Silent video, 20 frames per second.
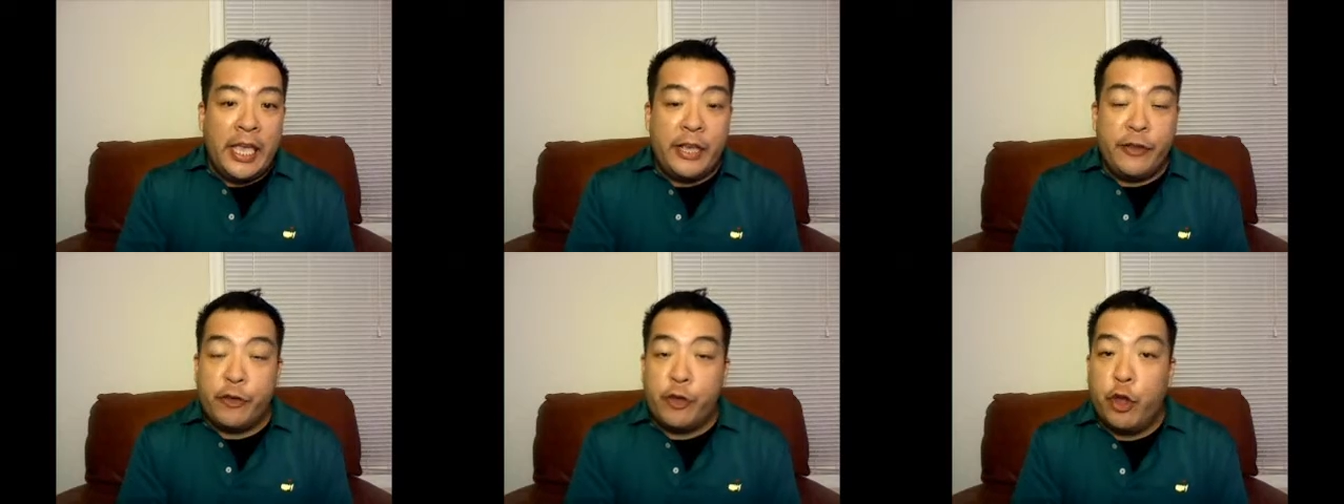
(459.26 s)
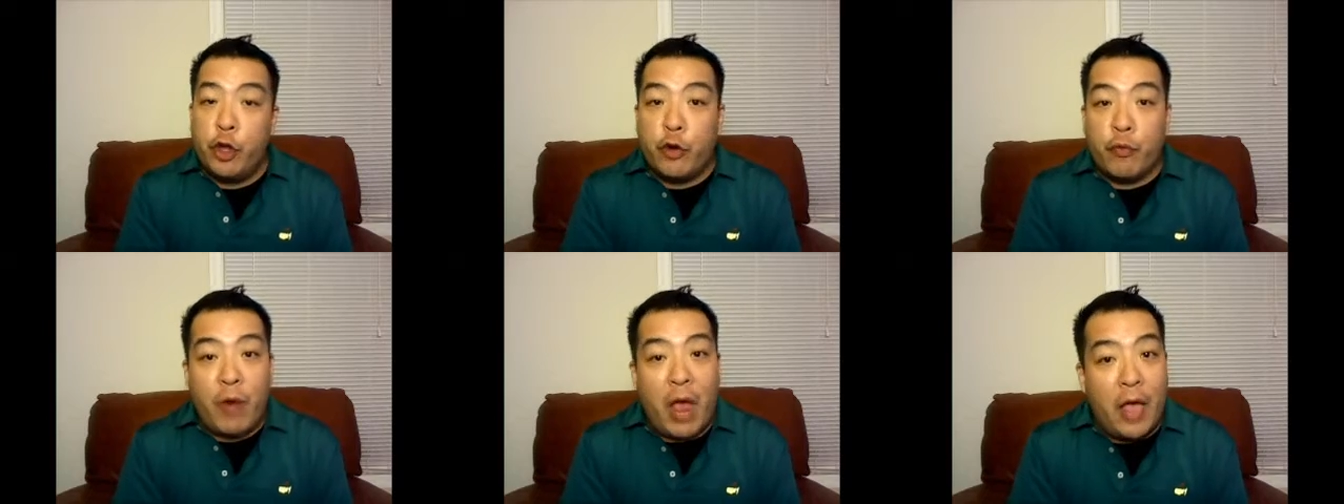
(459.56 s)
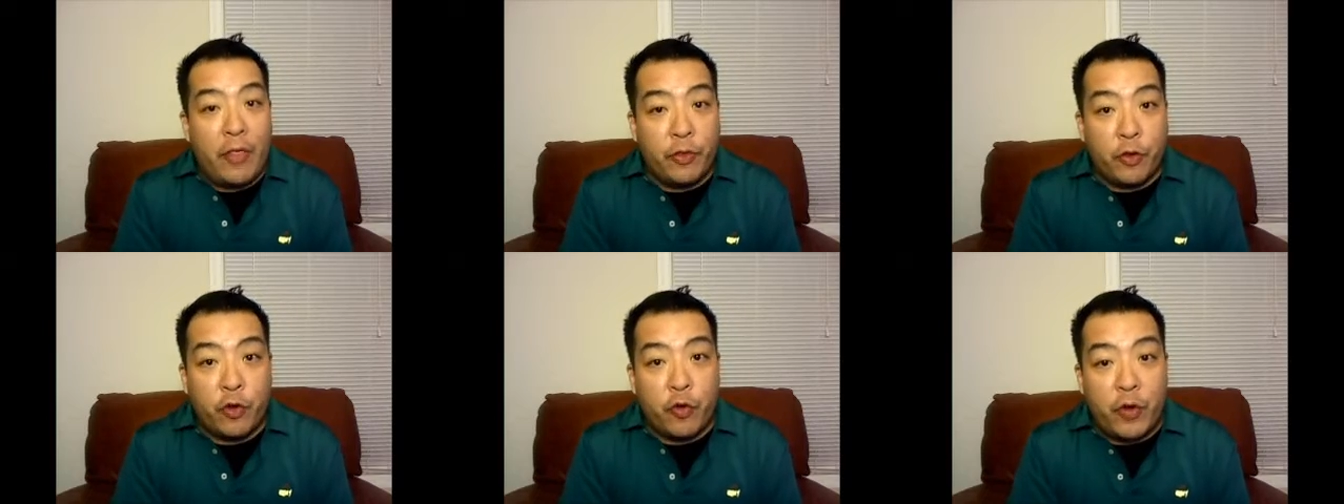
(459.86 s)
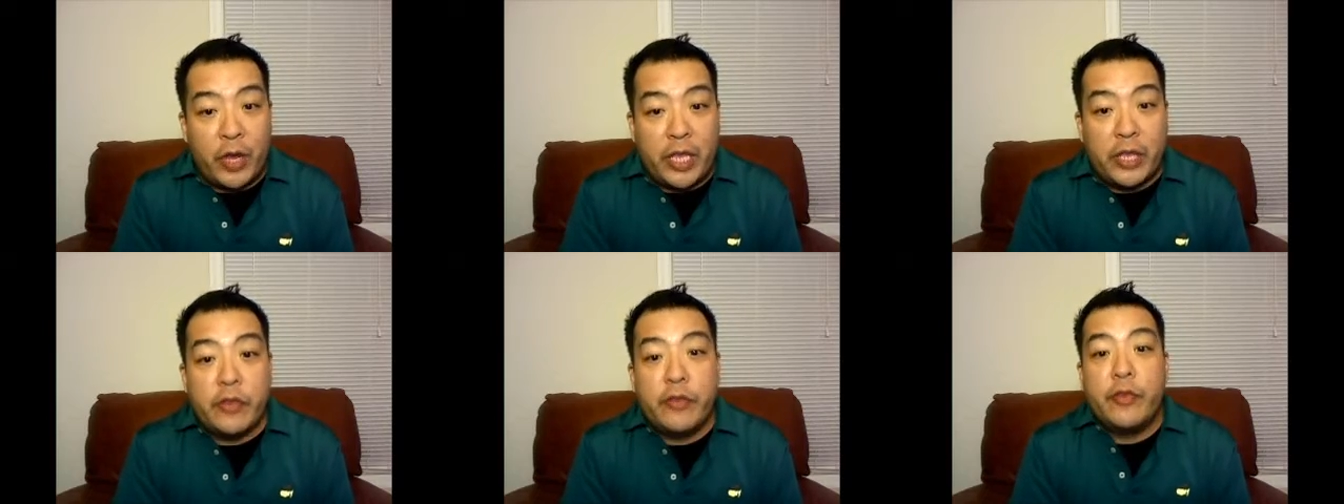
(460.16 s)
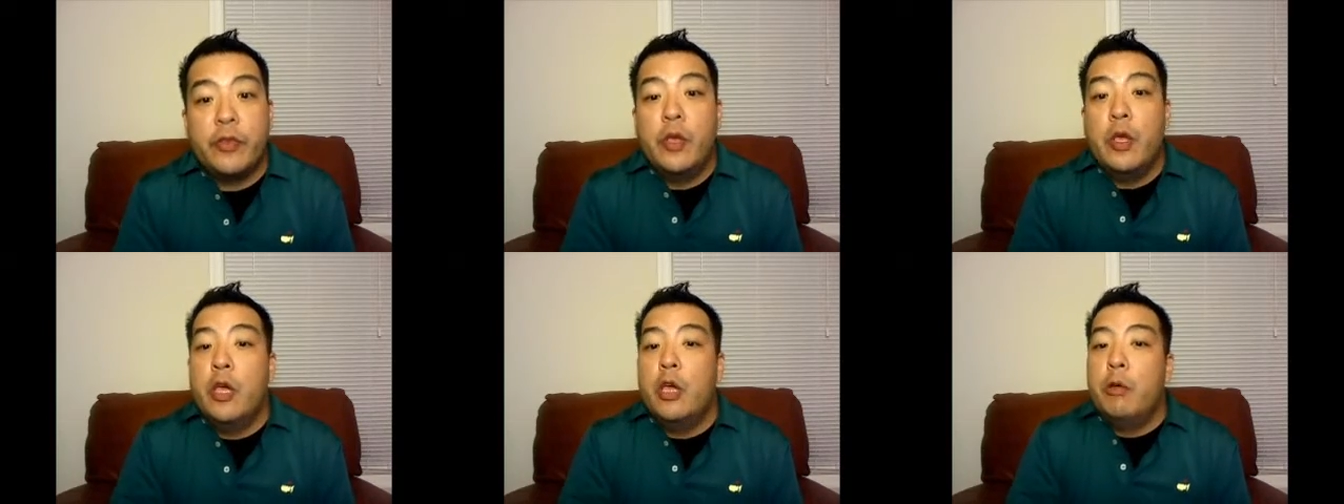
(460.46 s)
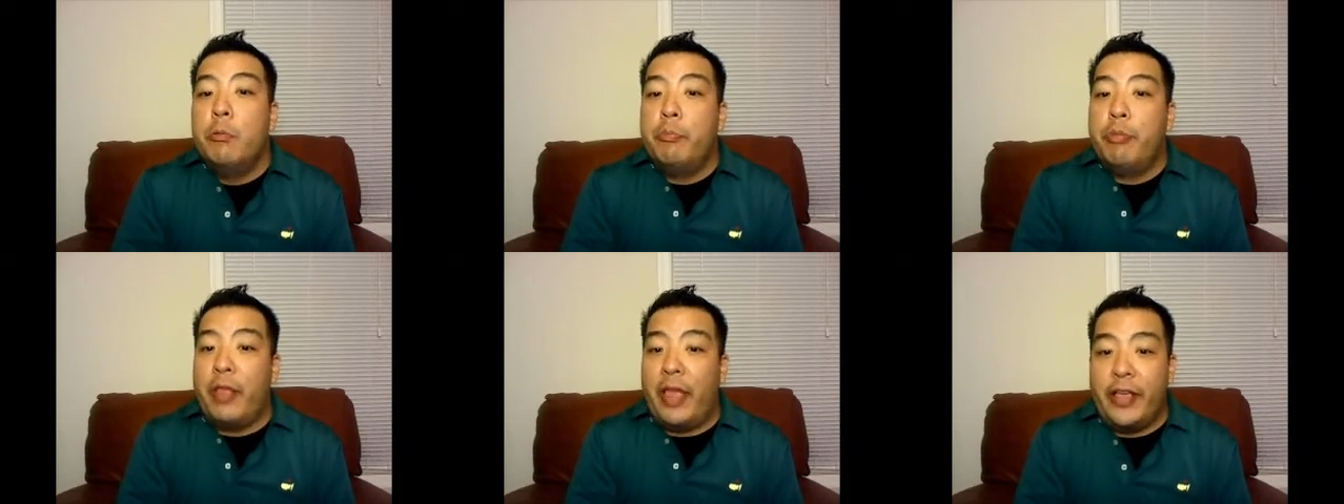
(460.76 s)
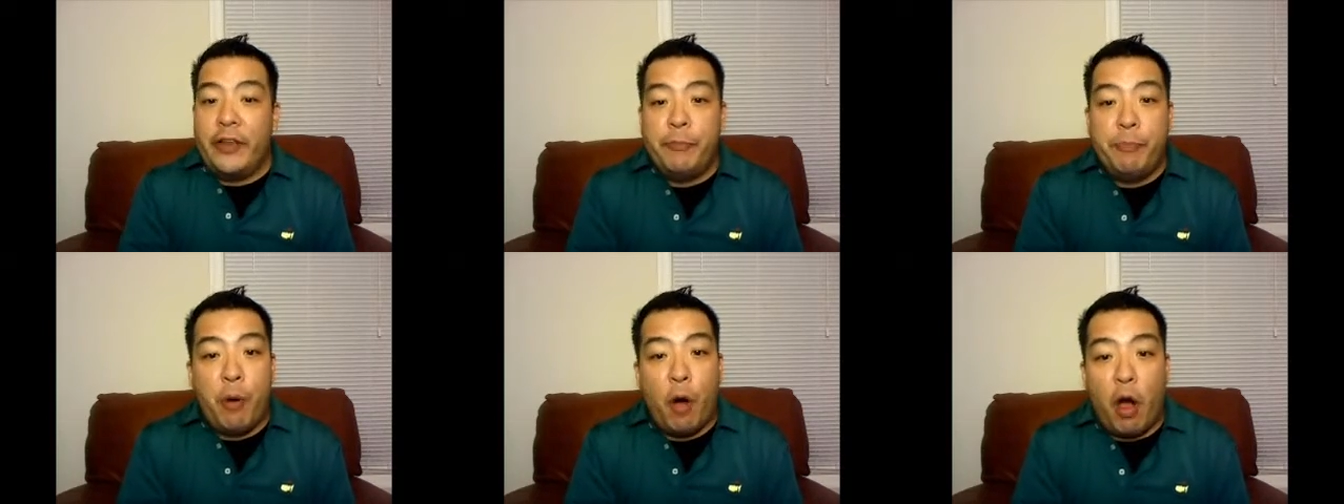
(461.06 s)
He's good around the greens,
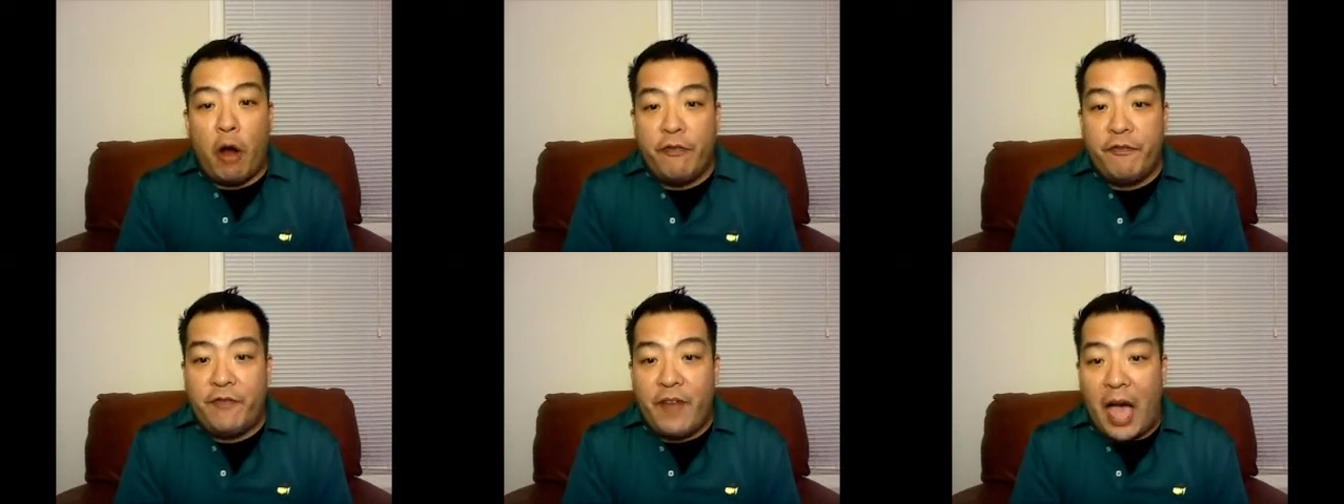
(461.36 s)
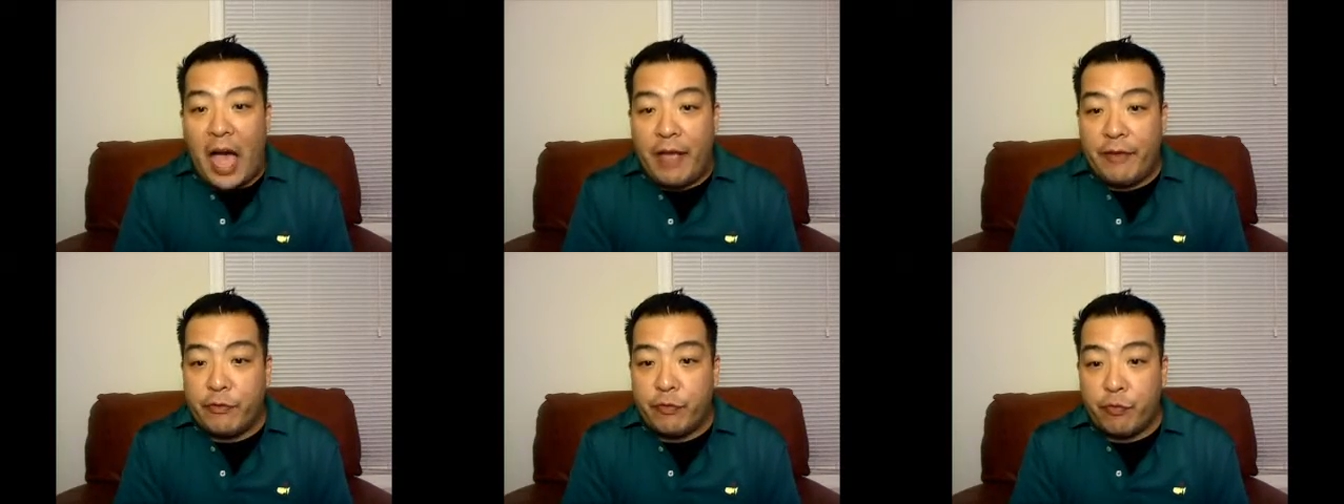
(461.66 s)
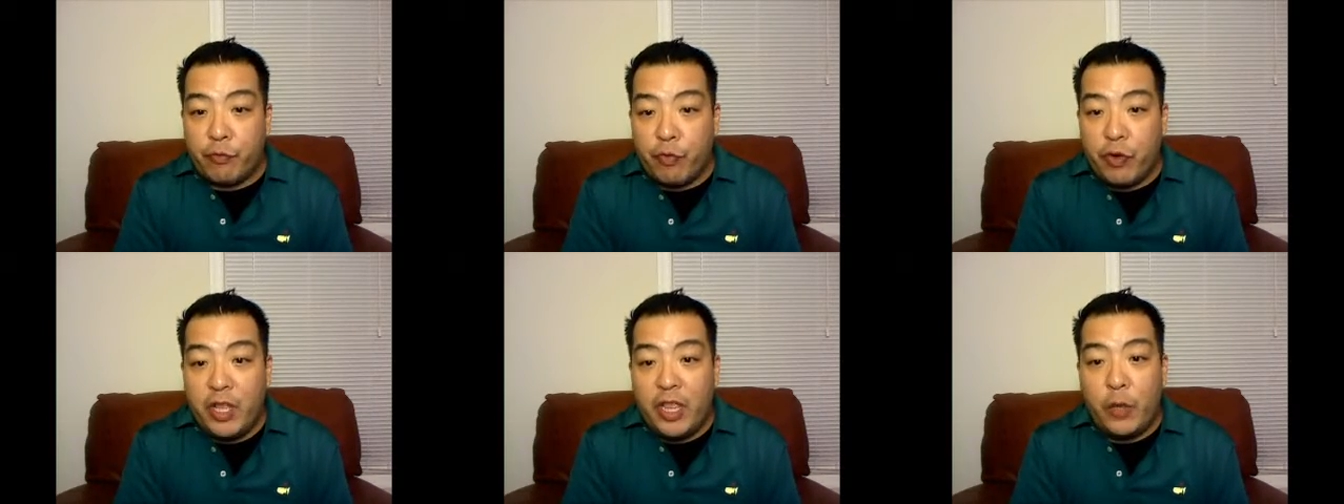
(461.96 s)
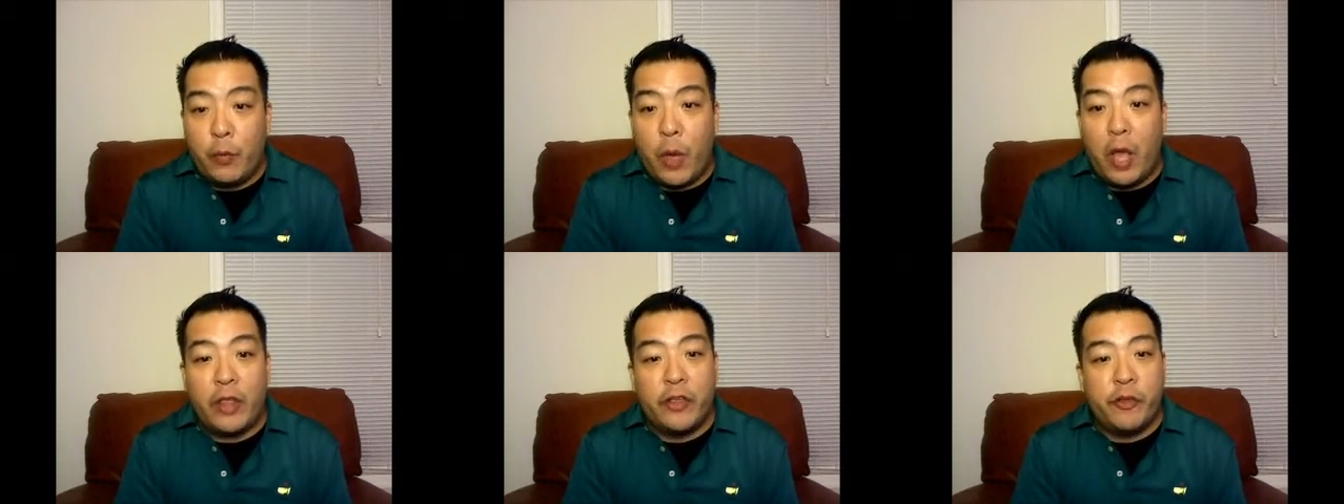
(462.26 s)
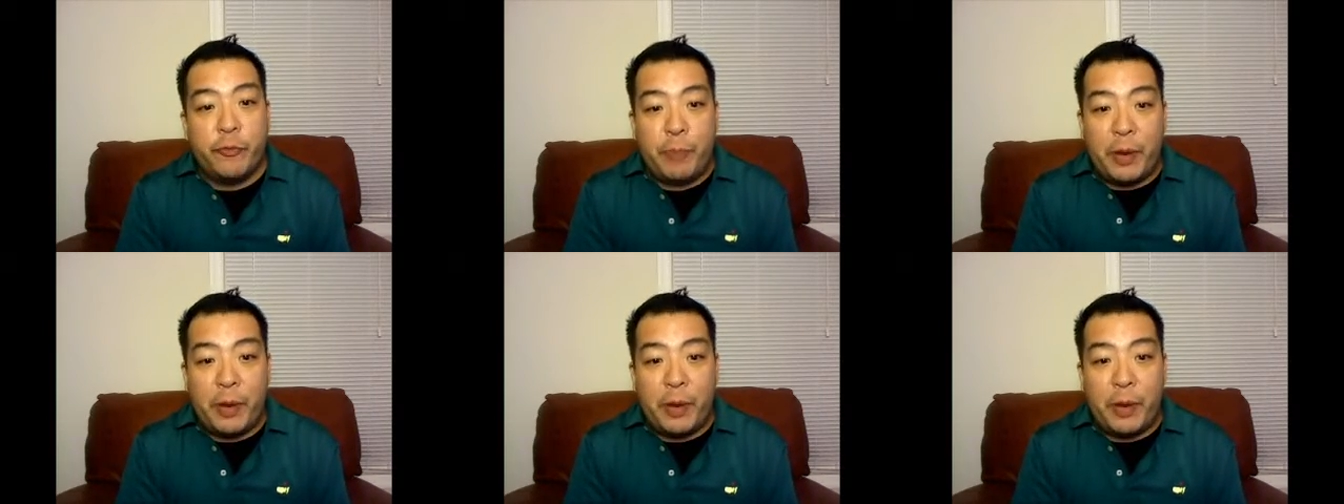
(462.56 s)
plays par fives really well,